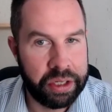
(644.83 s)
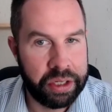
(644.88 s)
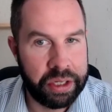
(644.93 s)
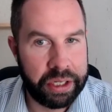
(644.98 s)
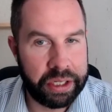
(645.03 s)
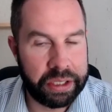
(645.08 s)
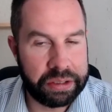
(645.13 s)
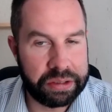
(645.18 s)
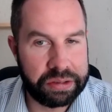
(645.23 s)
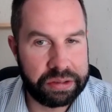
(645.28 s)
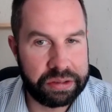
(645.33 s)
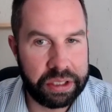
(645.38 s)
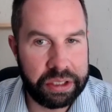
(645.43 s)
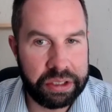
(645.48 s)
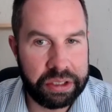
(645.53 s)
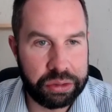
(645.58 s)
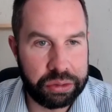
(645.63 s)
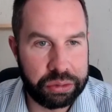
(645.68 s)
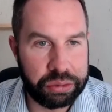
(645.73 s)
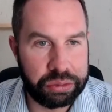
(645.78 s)

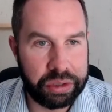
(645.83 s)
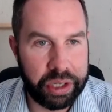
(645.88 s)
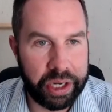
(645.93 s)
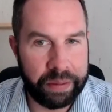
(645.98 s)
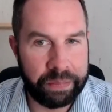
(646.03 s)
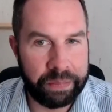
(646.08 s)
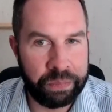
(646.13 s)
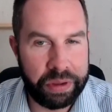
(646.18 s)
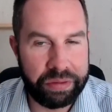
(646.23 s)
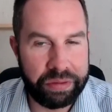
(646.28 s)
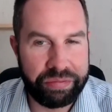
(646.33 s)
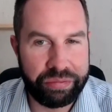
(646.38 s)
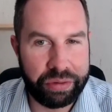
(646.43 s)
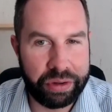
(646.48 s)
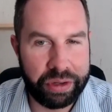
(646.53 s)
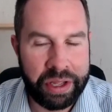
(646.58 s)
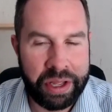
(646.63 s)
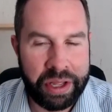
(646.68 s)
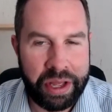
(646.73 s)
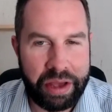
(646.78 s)
continue, if
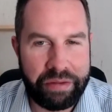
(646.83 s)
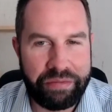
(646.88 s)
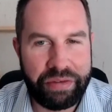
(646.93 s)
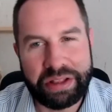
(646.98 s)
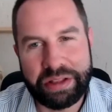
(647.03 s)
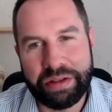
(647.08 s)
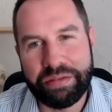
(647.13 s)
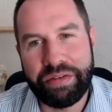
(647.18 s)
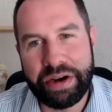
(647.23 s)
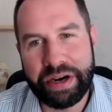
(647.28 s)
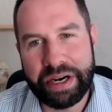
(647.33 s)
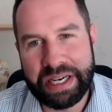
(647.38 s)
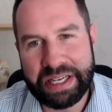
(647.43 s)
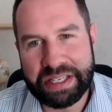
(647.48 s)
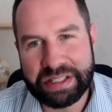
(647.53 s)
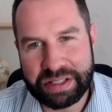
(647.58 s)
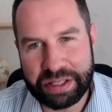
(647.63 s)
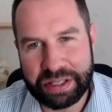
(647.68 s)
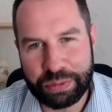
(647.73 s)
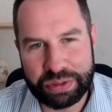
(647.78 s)
at the very
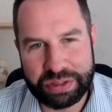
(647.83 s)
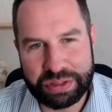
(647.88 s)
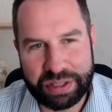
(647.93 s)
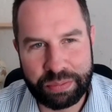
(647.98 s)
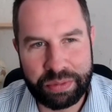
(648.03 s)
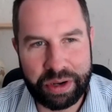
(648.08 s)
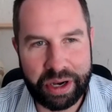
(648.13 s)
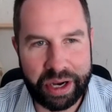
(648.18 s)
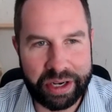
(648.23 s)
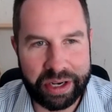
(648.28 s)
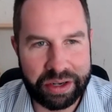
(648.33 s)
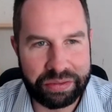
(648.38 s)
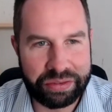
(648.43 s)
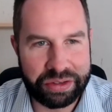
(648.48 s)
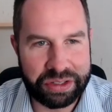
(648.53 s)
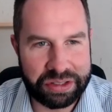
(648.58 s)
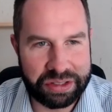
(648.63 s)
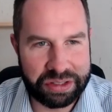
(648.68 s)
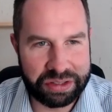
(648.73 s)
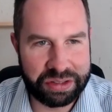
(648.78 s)
least there was some kind of
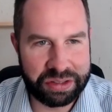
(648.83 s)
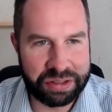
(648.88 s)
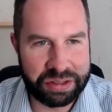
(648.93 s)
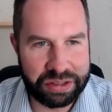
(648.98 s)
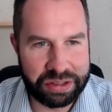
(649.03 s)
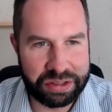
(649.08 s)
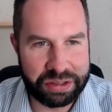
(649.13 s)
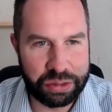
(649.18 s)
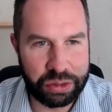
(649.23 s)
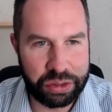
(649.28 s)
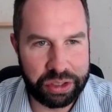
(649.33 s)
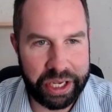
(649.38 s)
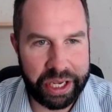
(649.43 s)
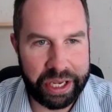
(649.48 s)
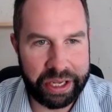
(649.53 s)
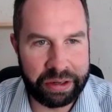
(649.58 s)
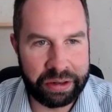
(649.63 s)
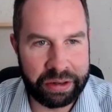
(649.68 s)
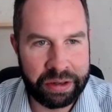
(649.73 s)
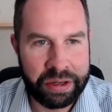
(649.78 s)
consistency? So
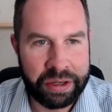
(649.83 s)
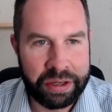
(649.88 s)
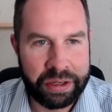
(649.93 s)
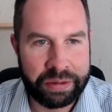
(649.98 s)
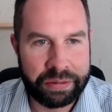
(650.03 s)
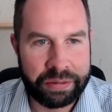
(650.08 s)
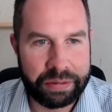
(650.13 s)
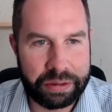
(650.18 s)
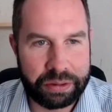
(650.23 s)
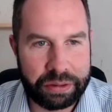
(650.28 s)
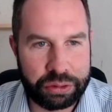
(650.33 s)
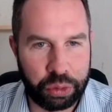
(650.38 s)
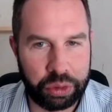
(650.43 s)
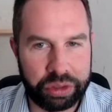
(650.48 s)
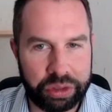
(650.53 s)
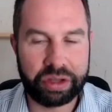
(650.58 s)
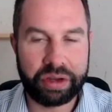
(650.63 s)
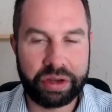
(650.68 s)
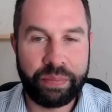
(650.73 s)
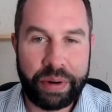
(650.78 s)
again,
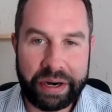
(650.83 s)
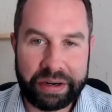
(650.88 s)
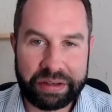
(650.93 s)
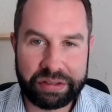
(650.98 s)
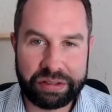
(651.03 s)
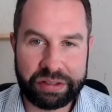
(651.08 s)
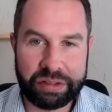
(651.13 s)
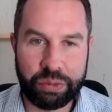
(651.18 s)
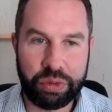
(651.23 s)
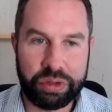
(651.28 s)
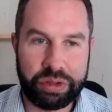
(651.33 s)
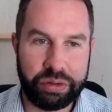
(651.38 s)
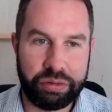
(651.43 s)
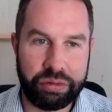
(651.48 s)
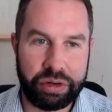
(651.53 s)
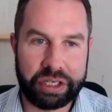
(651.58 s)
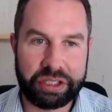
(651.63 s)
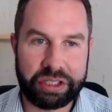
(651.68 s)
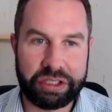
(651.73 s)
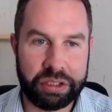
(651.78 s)
drawing the comparison with the
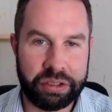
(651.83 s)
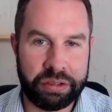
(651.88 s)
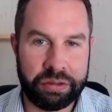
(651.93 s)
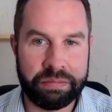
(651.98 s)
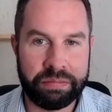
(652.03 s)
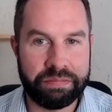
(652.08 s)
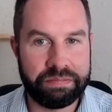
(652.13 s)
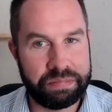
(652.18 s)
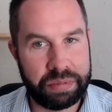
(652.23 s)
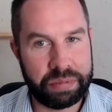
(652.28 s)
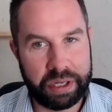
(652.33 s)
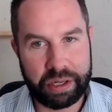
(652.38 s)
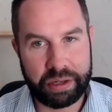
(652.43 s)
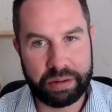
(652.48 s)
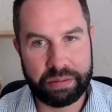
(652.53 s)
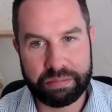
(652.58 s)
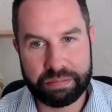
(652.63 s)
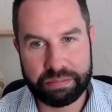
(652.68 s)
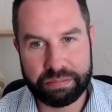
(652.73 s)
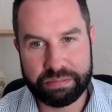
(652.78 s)
Russian
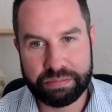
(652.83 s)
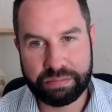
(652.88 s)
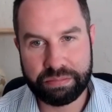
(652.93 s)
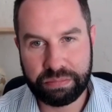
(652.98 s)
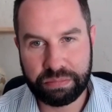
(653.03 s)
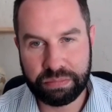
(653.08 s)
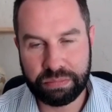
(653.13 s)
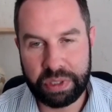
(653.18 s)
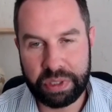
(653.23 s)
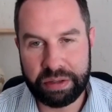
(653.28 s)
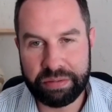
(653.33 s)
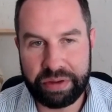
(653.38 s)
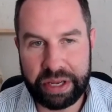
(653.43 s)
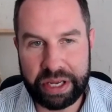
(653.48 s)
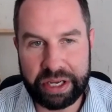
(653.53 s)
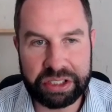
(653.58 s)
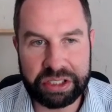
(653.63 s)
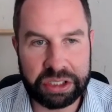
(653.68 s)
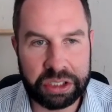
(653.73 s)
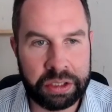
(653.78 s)

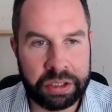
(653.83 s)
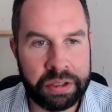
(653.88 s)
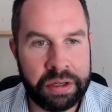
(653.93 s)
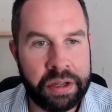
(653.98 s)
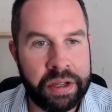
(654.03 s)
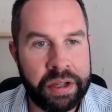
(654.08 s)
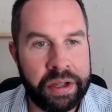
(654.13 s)
invasion,